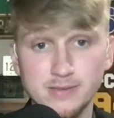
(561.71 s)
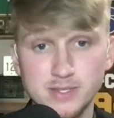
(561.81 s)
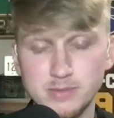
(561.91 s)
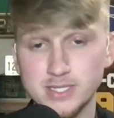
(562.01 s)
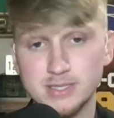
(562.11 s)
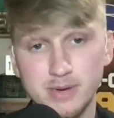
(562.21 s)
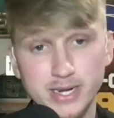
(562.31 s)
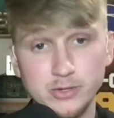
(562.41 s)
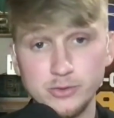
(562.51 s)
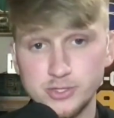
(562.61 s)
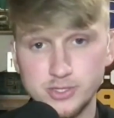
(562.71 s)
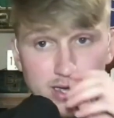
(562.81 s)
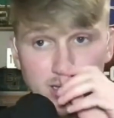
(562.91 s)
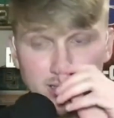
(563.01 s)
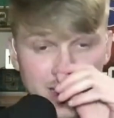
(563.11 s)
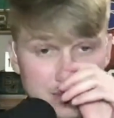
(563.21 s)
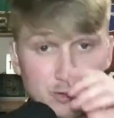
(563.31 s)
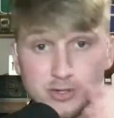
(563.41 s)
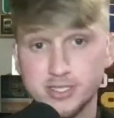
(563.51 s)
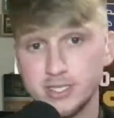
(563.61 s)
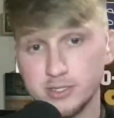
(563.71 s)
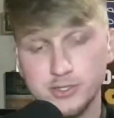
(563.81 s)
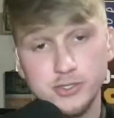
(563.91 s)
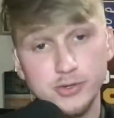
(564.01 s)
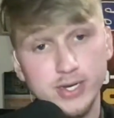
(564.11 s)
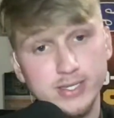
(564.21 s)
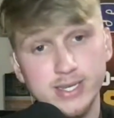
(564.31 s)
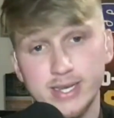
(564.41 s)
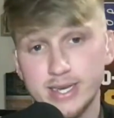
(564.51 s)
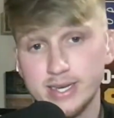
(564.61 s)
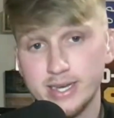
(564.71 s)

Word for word: to be somebody who's uh, a lay person and a student,